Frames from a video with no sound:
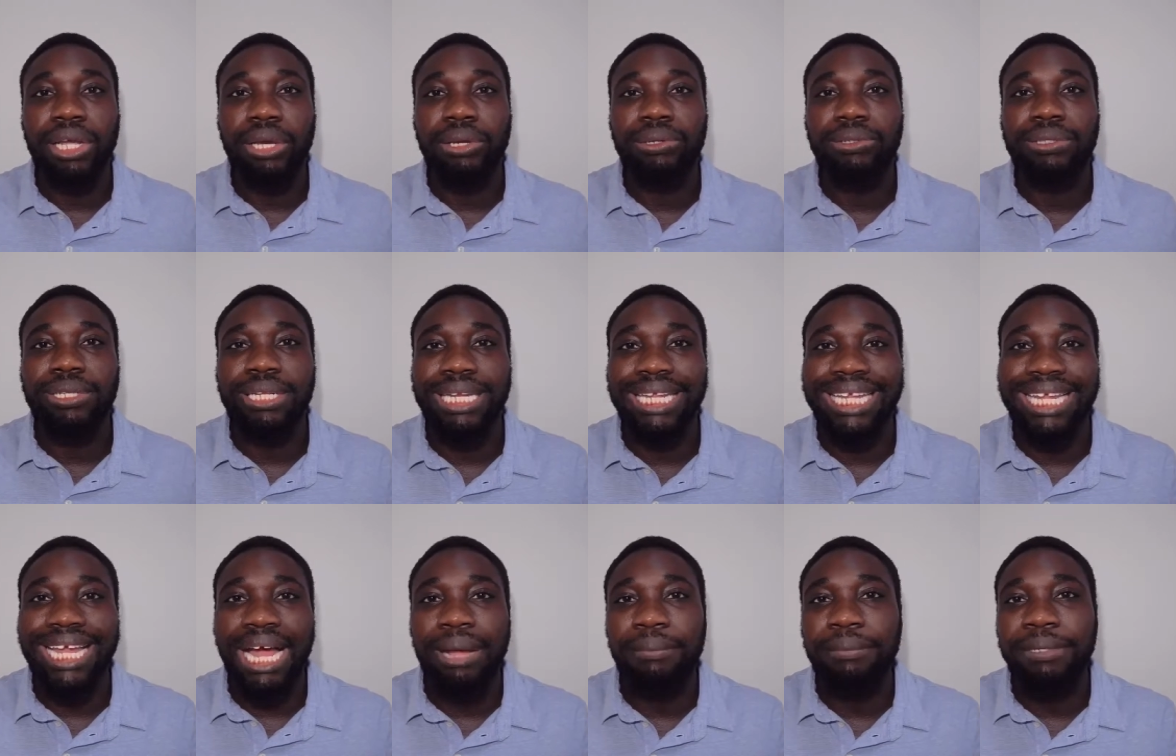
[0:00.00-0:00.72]
Go to
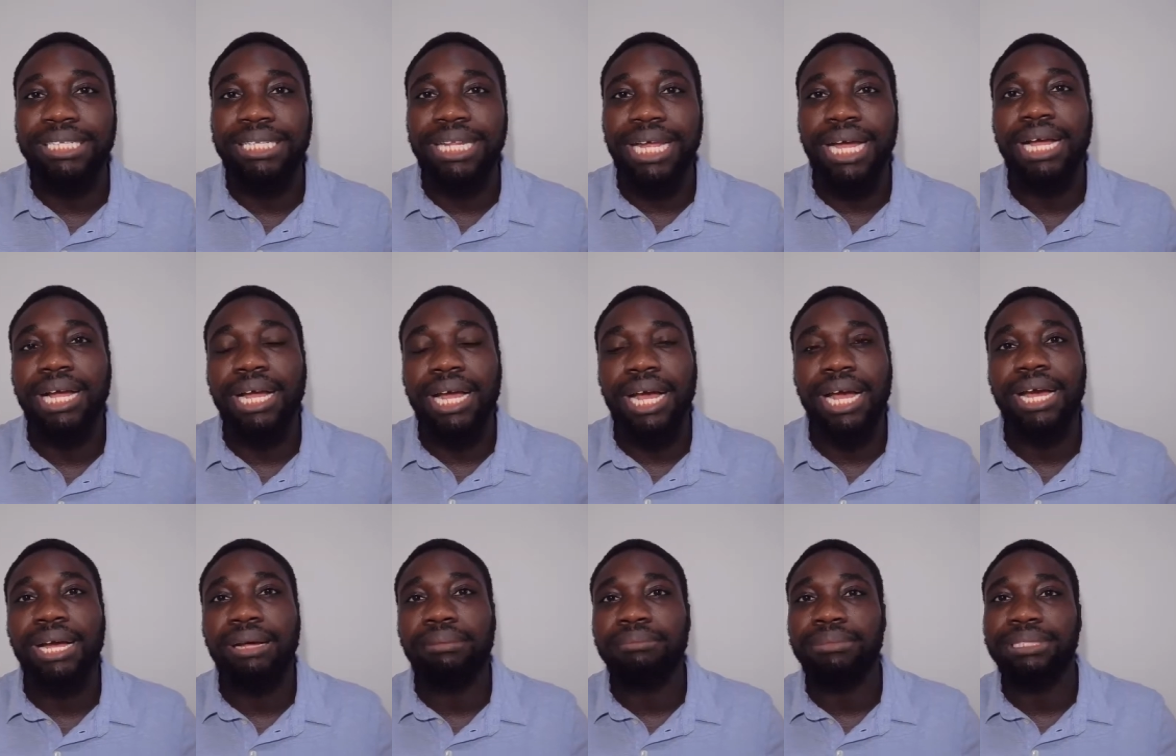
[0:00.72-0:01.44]

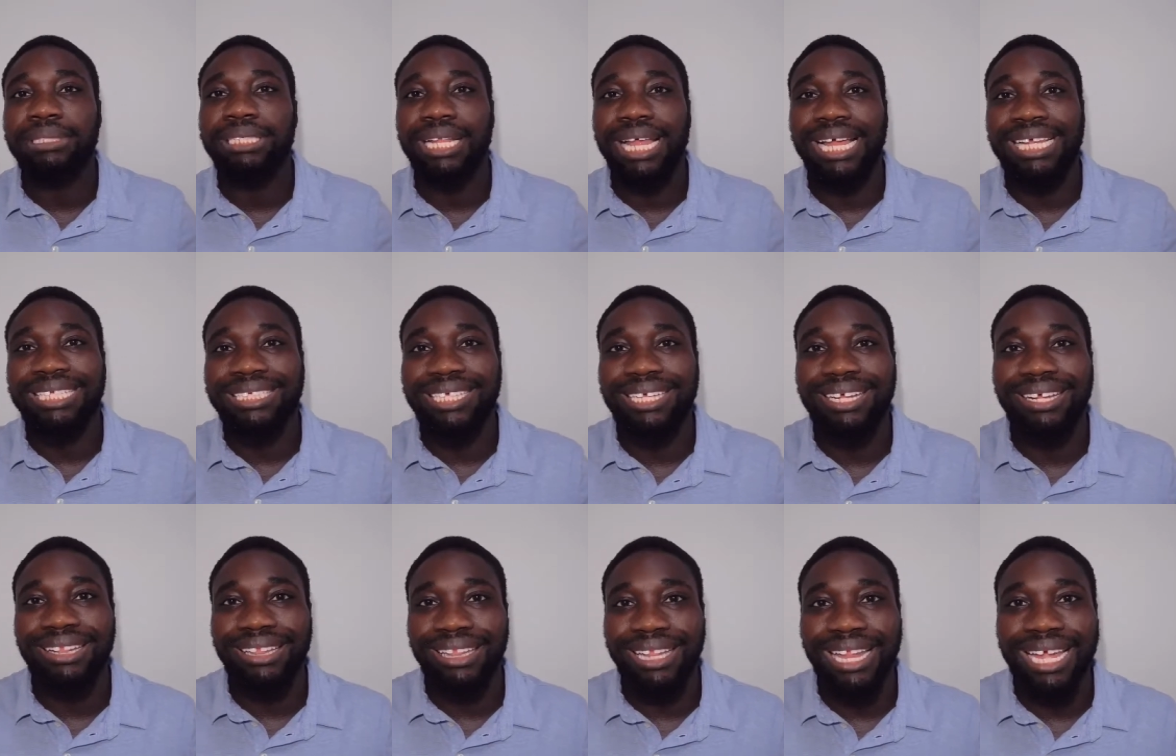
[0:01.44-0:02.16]
niiamah.com slash
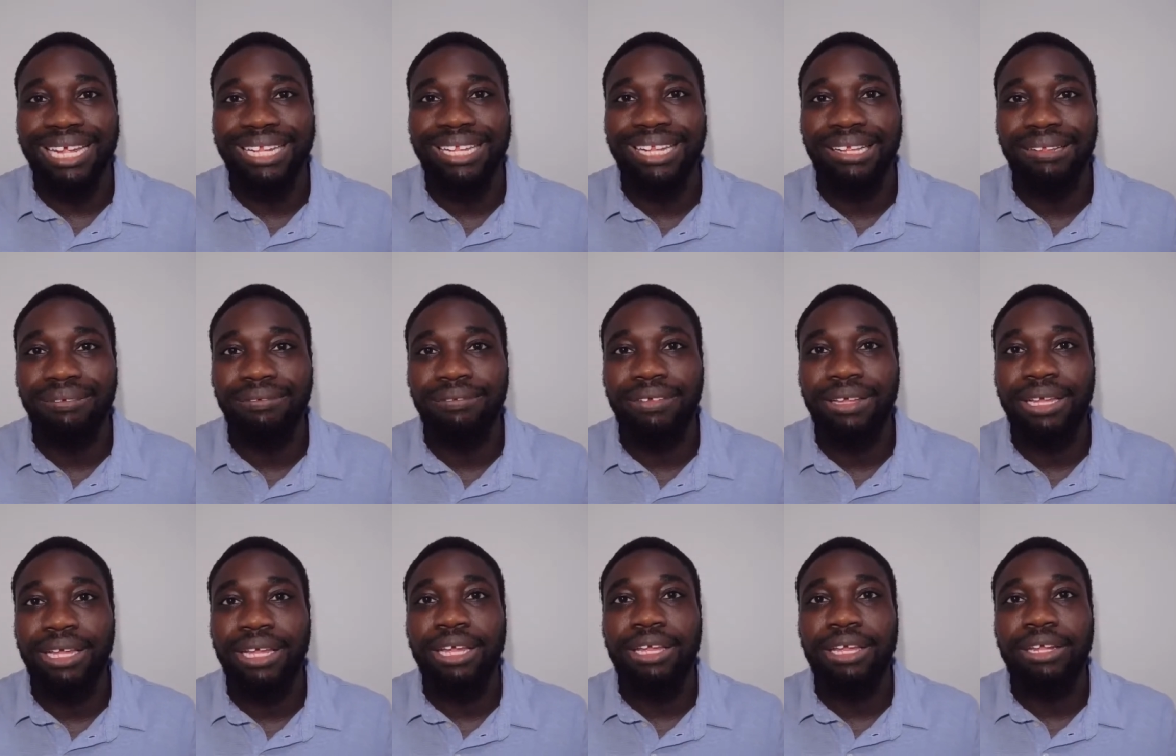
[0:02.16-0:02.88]
collective